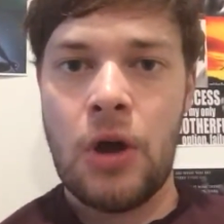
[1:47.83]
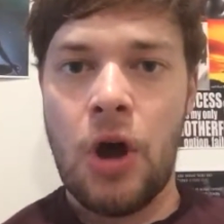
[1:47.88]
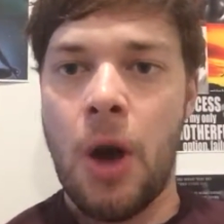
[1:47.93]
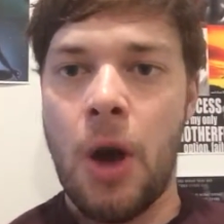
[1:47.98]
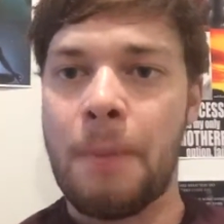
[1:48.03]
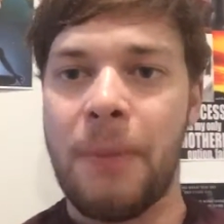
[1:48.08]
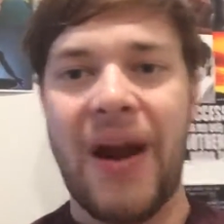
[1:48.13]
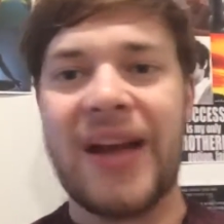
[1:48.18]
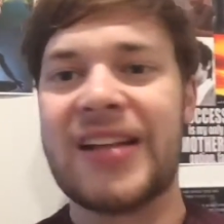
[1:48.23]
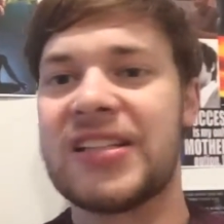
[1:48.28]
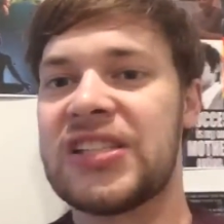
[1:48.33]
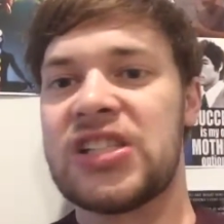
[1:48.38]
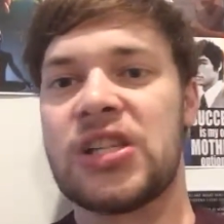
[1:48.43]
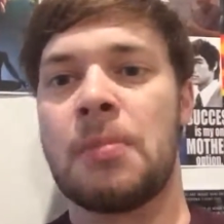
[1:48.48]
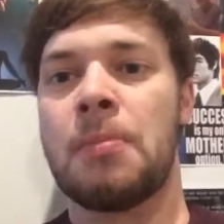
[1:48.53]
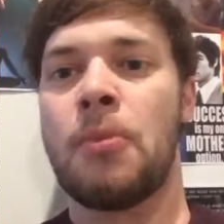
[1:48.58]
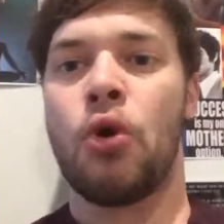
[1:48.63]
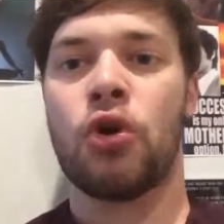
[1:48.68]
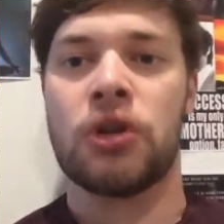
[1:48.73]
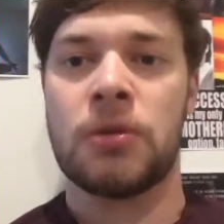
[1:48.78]
I'm practicing
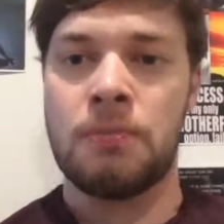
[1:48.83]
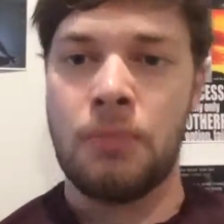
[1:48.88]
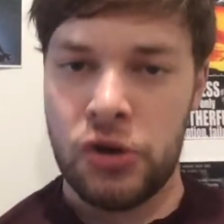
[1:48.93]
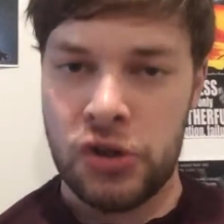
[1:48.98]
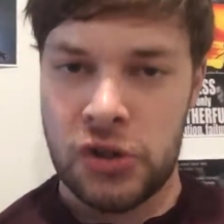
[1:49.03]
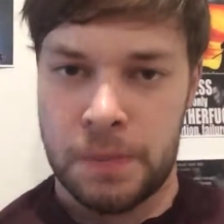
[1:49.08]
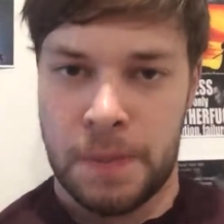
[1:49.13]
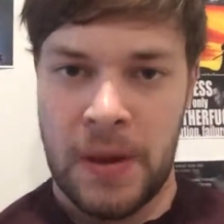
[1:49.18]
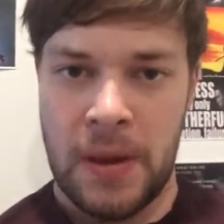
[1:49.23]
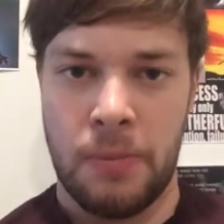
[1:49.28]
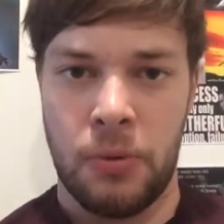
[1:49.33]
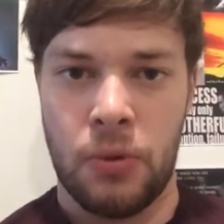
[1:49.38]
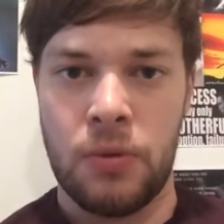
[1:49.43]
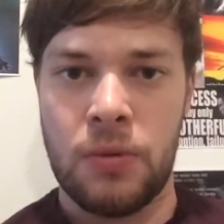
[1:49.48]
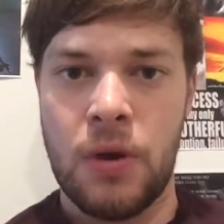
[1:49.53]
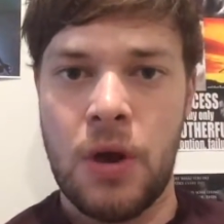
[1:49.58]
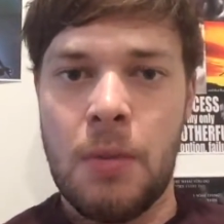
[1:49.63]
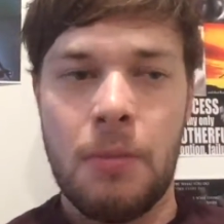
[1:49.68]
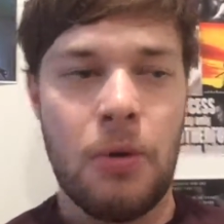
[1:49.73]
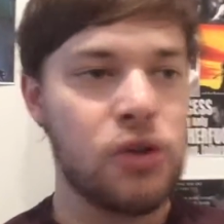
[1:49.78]
it more than most people.
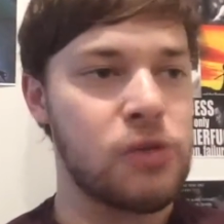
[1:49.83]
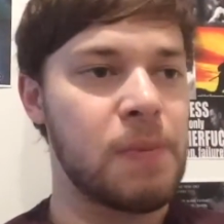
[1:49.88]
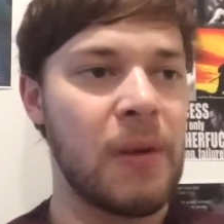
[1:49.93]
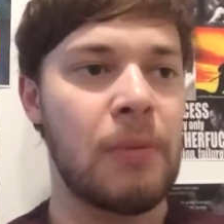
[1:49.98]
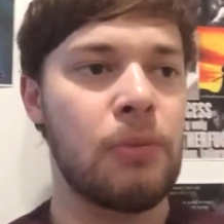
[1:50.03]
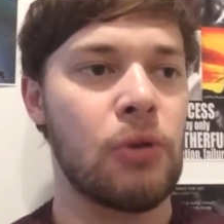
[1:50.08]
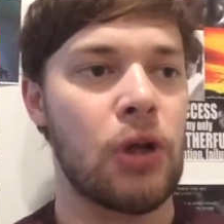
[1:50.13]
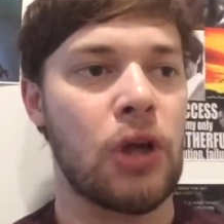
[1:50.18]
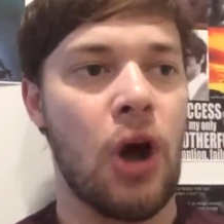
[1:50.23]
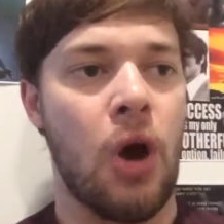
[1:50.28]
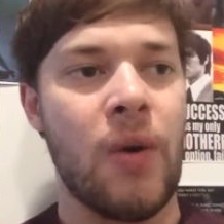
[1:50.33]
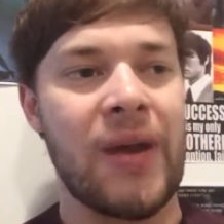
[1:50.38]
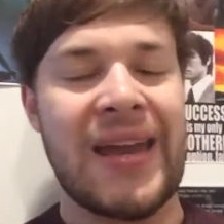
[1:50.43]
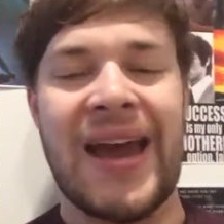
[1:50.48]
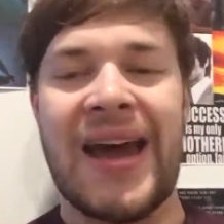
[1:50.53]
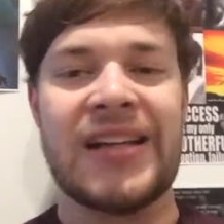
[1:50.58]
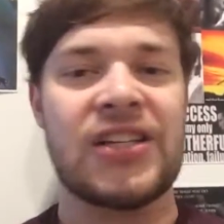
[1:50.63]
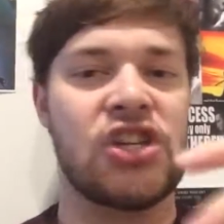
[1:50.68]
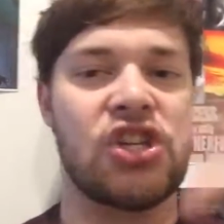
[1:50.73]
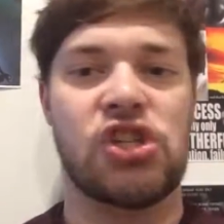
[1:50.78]
Most people are going
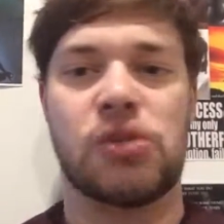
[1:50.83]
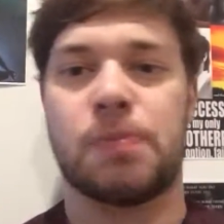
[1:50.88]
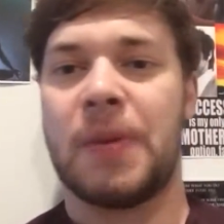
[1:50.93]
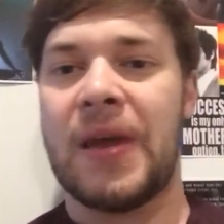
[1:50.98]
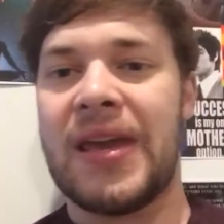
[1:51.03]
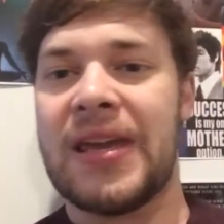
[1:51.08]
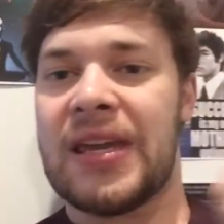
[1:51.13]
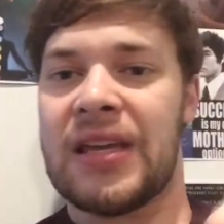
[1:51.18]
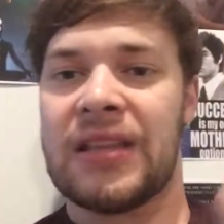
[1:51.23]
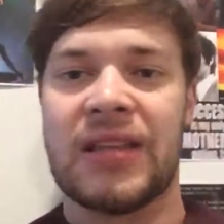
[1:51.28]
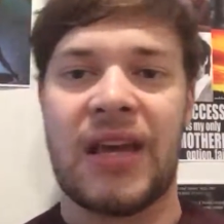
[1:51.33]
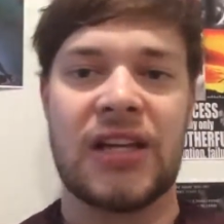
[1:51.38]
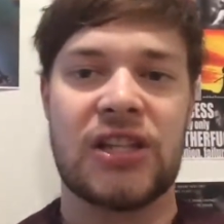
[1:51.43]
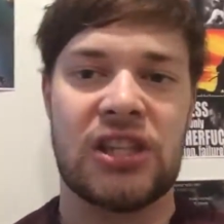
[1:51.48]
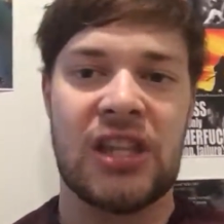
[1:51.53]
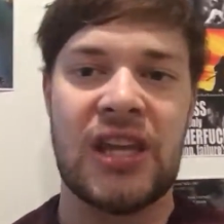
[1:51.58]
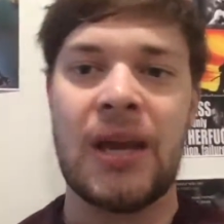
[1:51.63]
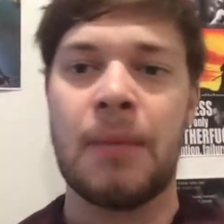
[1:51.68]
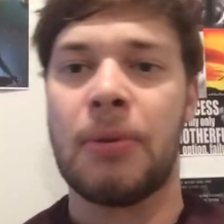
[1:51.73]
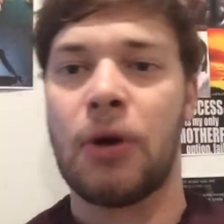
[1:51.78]
out and just speaking their
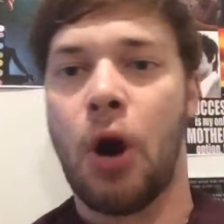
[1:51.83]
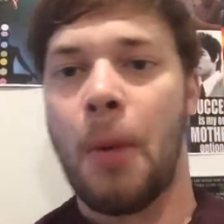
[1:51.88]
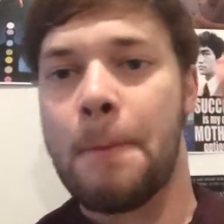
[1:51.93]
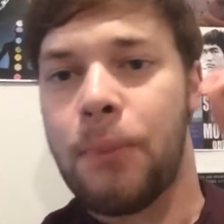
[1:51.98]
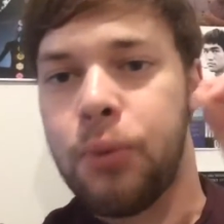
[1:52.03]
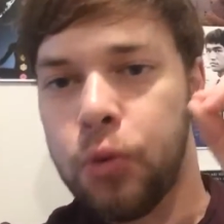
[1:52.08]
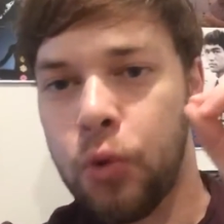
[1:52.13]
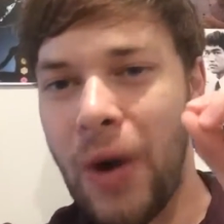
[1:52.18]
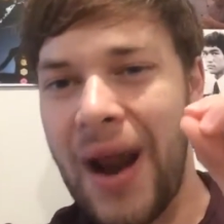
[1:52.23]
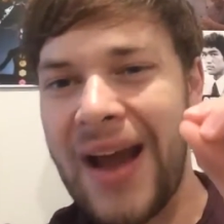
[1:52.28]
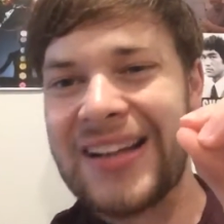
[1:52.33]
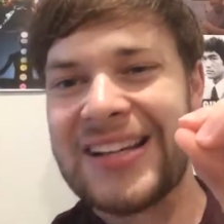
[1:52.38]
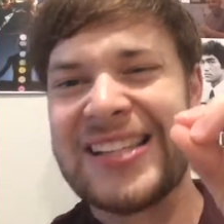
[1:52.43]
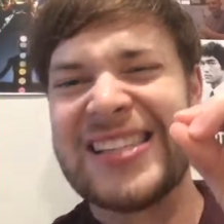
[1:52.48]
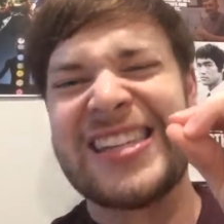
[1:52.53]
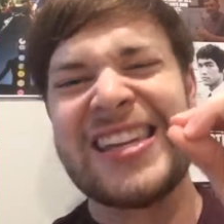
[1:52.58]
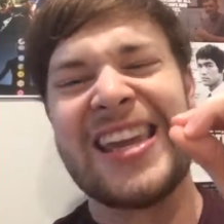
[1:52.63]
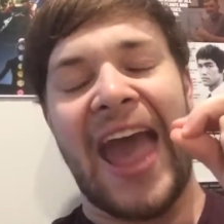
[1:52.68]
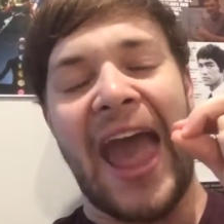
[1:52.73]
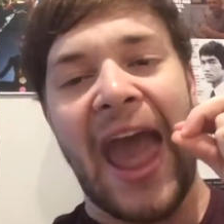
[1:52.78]
thing, but I'm
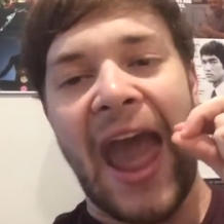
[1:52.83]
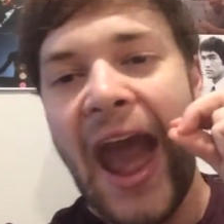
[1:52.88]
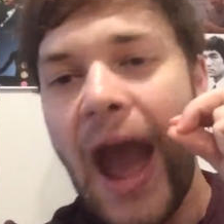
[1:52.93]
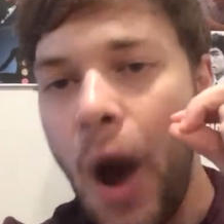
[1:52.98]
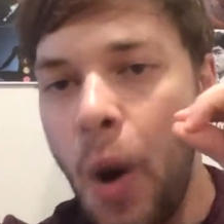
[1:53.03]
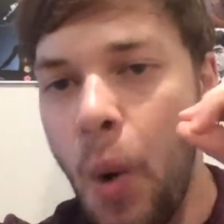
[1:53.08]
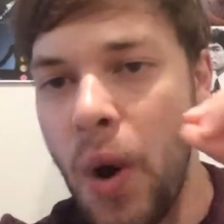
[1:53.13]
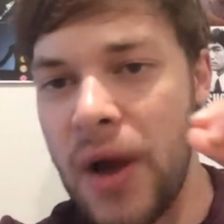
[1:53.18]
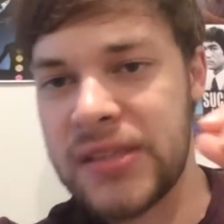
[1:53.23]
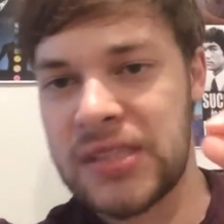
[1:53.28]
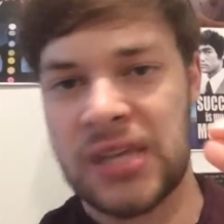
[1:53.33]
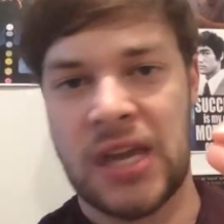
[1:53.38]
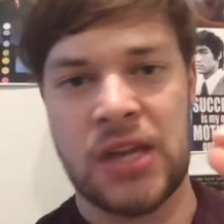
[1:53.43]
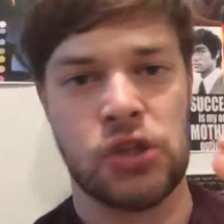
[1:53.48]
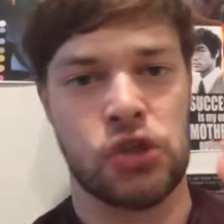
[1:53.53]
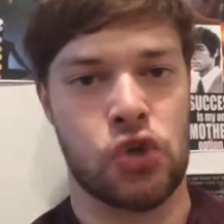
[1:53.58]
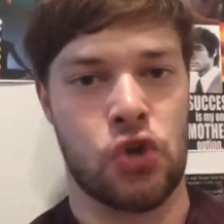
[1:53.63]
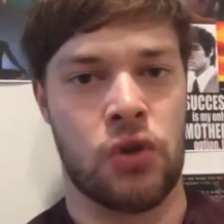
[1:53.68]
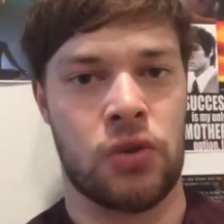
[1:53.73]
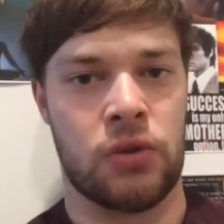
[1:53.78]
practicing how I say
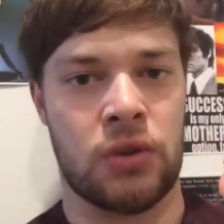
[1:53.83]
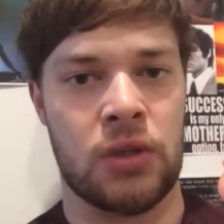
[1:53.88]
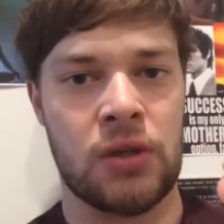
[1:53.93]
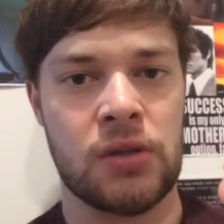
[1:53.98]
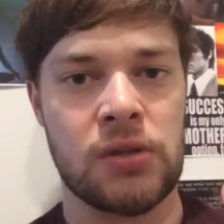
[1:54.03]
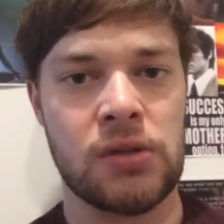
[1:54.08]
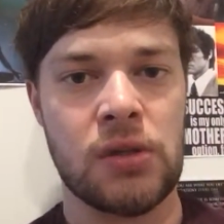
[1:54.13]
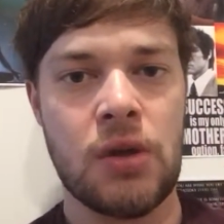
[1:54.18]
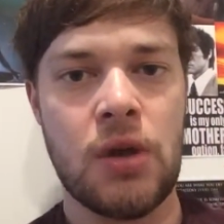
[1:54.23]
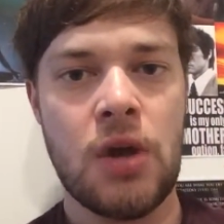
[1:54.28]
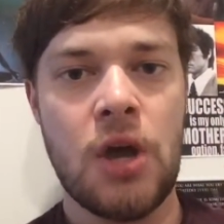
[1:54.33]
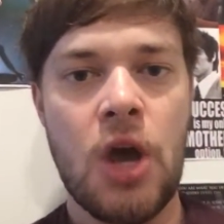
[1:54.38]
certain things.